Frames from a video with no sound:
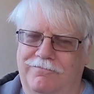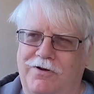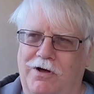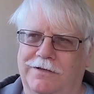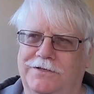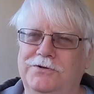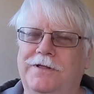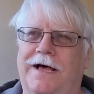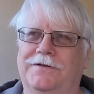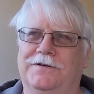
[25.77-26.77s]
called it
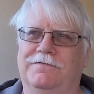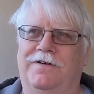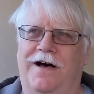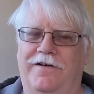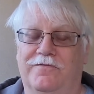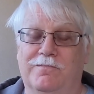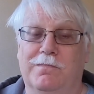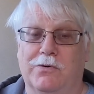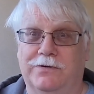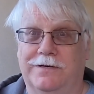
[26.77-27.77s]
2005
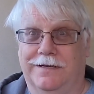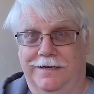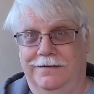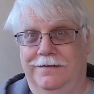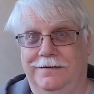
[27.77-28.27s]
mostly.